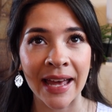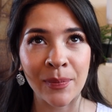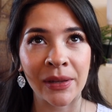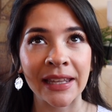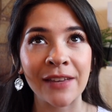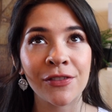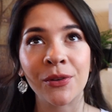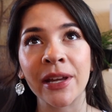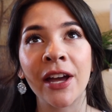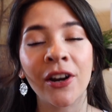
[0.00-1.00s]
I believe
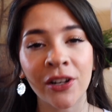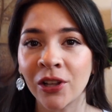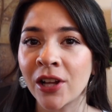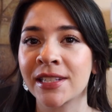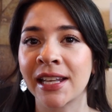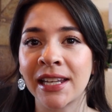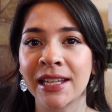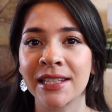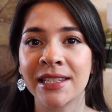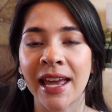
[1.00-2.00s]
3 are claw
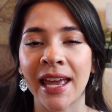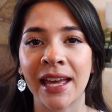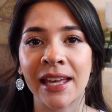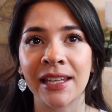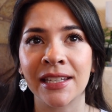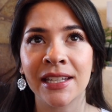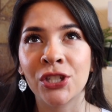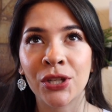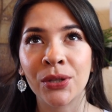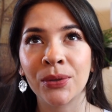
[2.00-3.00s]
settings and
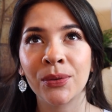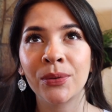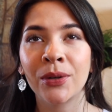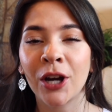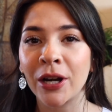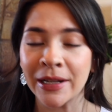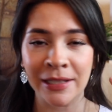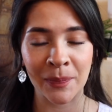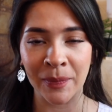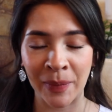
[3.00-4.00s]
2
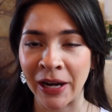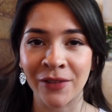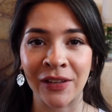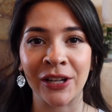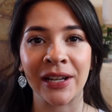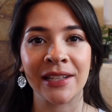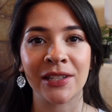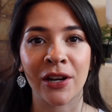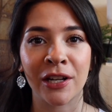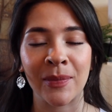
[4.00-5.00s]
as a pair of earrings
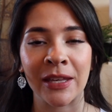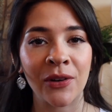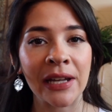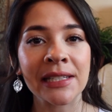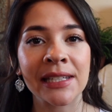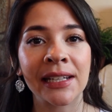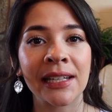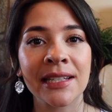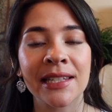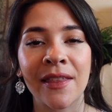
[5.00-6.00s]
are going to be grain
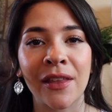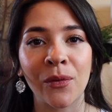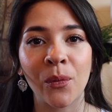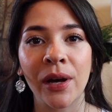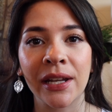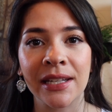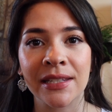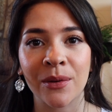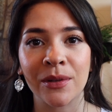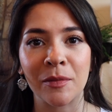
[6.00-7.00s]
settings, and then 1
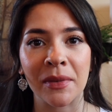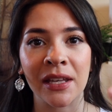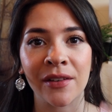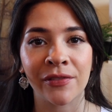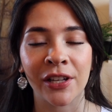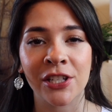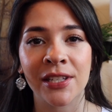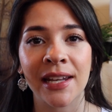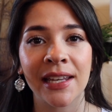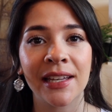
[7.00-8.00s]
is going to be a flush
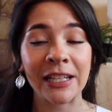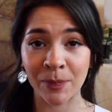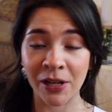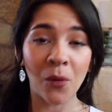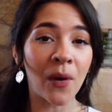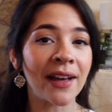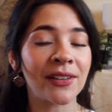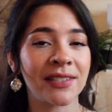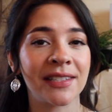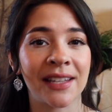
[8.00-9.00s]
setting. It's been a
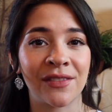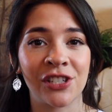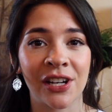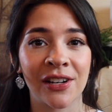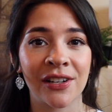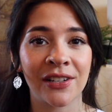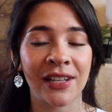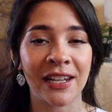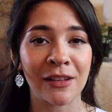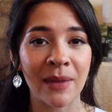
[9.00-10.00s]
while since I've shared
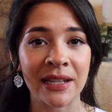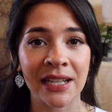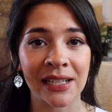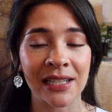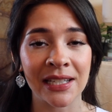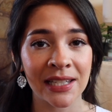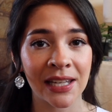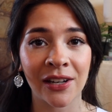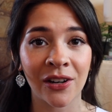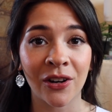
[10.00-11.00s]
any of my techniques
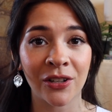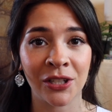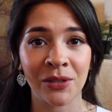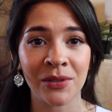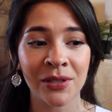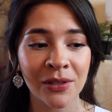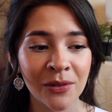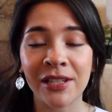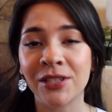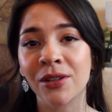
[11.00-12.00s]
here on YouTube.
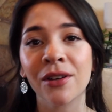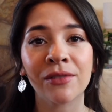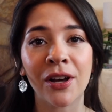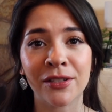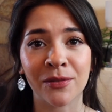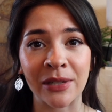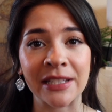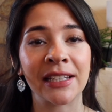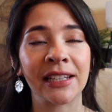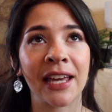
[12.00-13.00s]
My studio vlogs
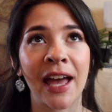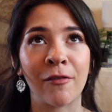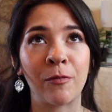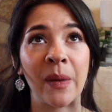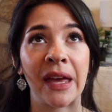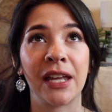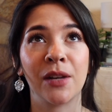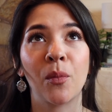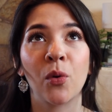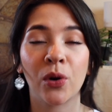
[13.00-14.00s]
recently have
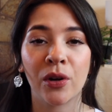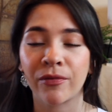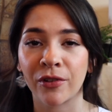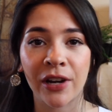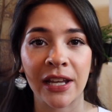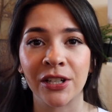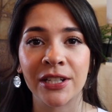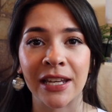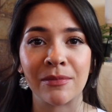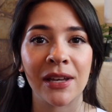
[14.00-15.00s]
been more for
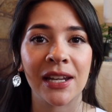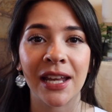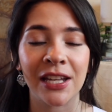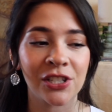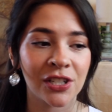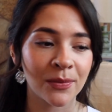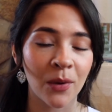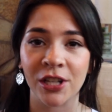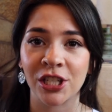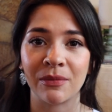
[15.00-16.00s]
entertainment and just
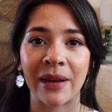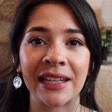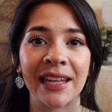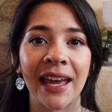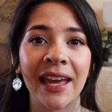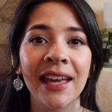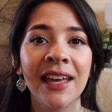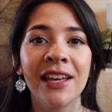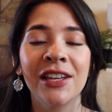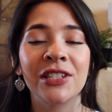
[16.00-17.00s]
watching my day.
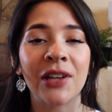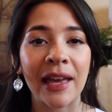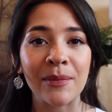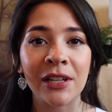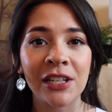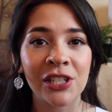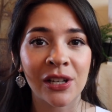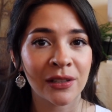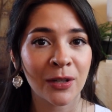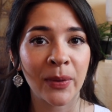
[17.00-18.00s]
So I am going to
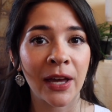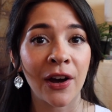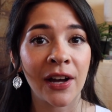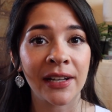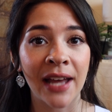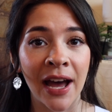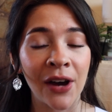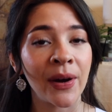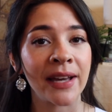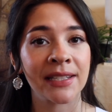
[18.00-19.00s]
share a little bit on
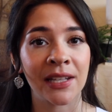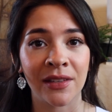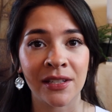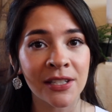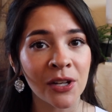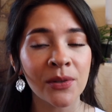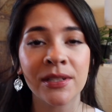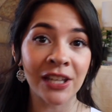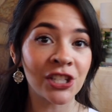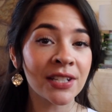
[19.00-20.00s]
how I set these stones
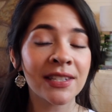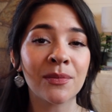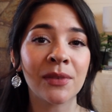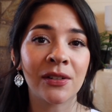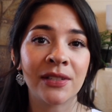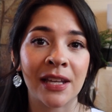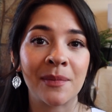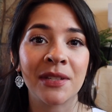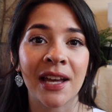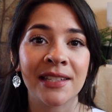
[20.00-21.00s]
and just some little
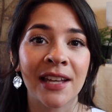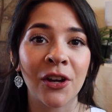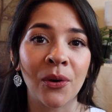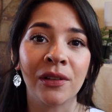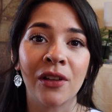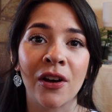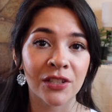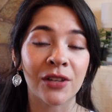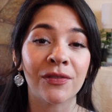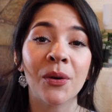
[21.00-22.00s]
tips as I go along.
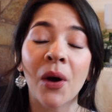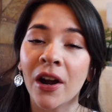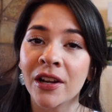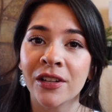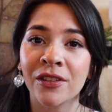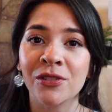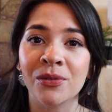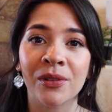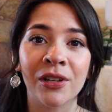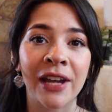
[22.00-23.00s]
So if you are another
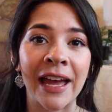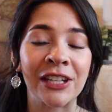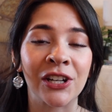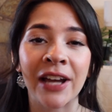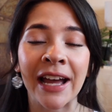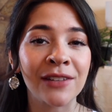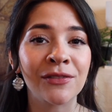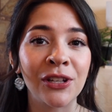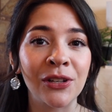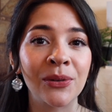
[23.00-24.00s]
jeweler and you're kind of
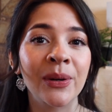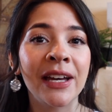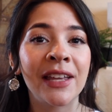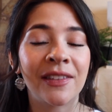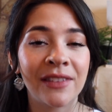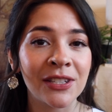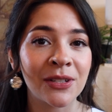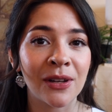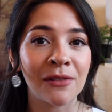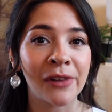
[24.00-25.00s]
new, then this
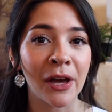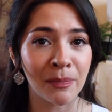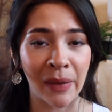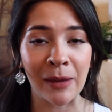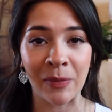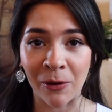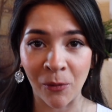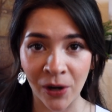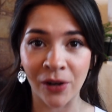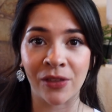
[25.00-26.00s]
studio vlog might be
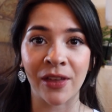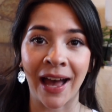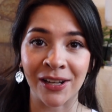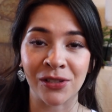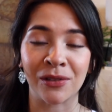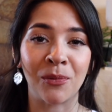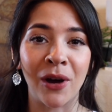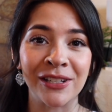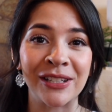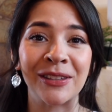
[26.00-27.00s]
worth actually
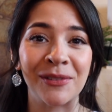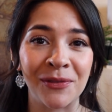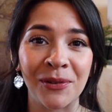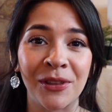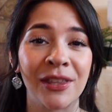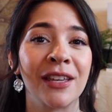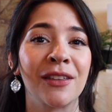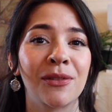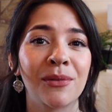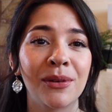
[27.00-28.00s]
watching the full thing
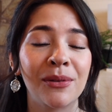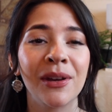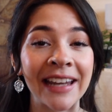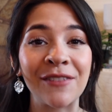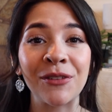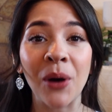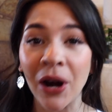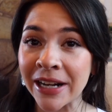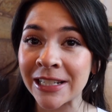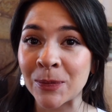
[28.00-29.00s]
through. And if you
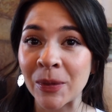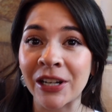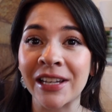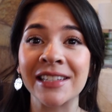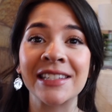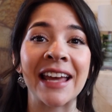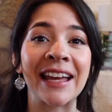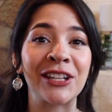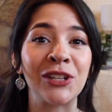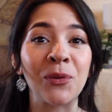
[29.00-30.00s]
are experienced
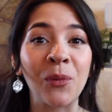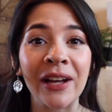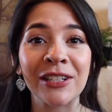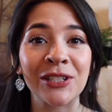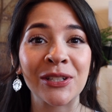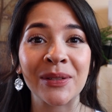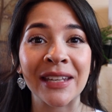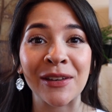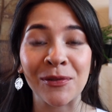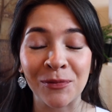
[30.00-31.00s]
and you want to
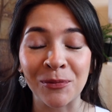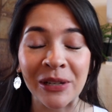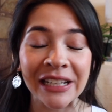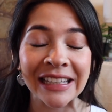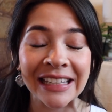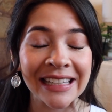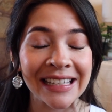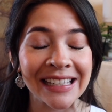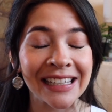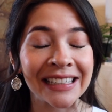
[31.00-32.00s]
give
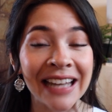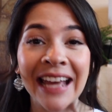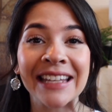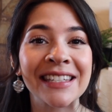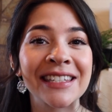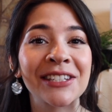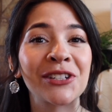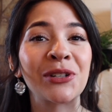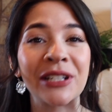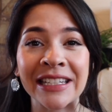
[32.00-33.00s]
really nice
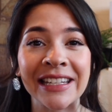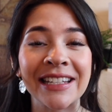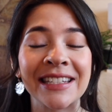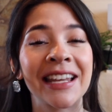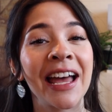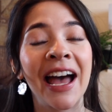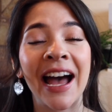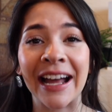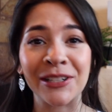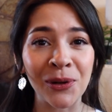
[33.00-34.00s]
critiques,
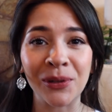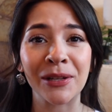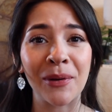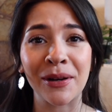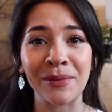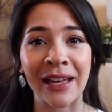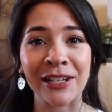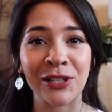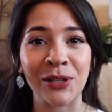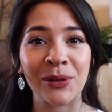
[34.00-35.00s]
I totally welcome that
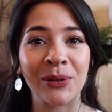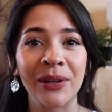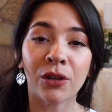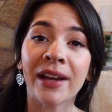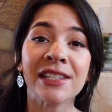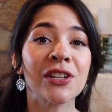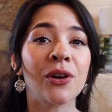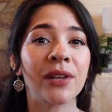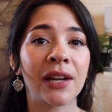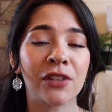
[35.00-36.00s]
too. You guys
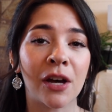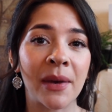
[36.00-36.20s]
know that I've taught